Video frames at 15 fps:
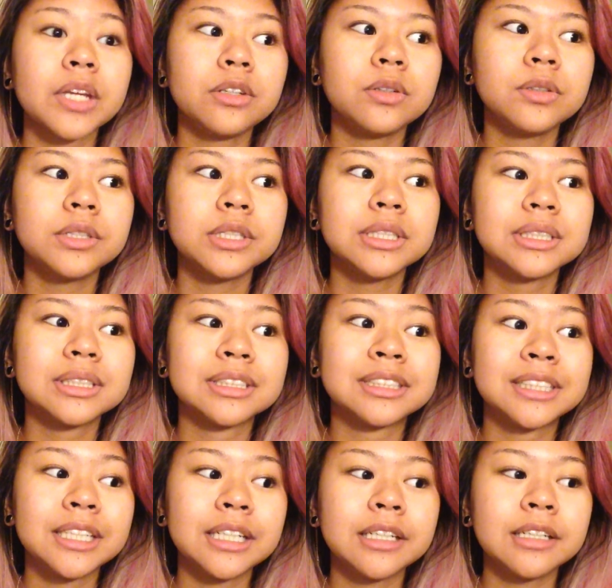Yoongi's
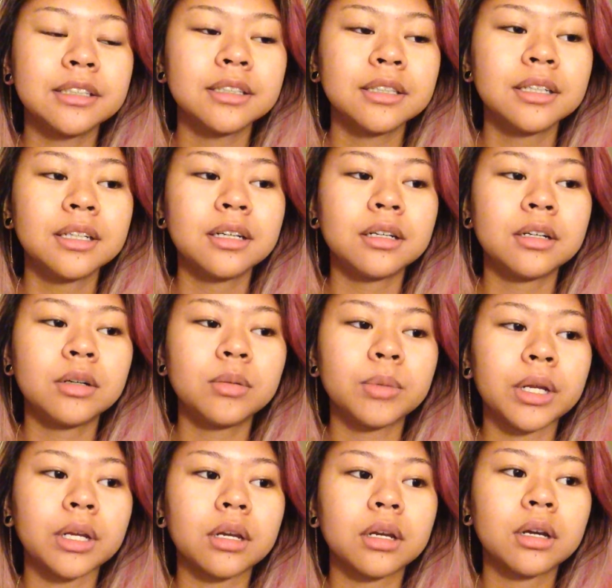singing. Oh
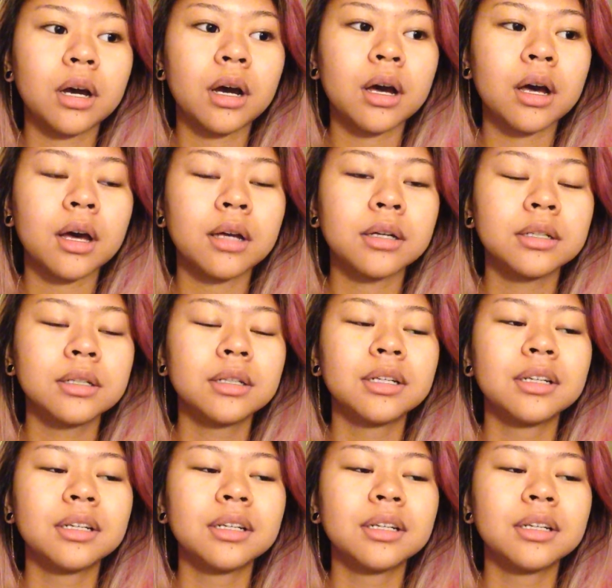my god.